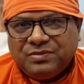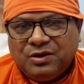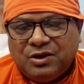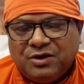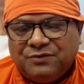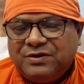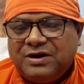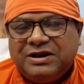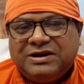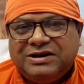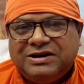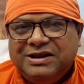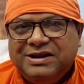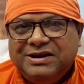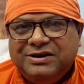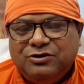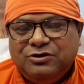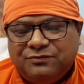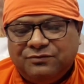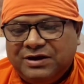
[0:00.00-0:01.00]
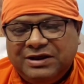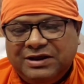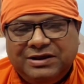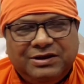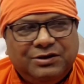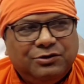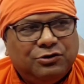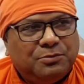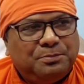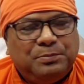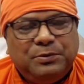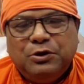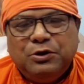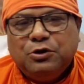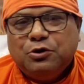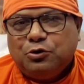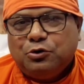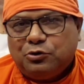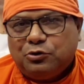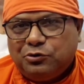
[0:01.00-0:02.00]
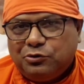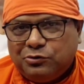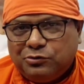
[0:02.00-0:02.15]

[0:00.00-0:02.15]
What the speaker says: You're very clean. You're very, pure.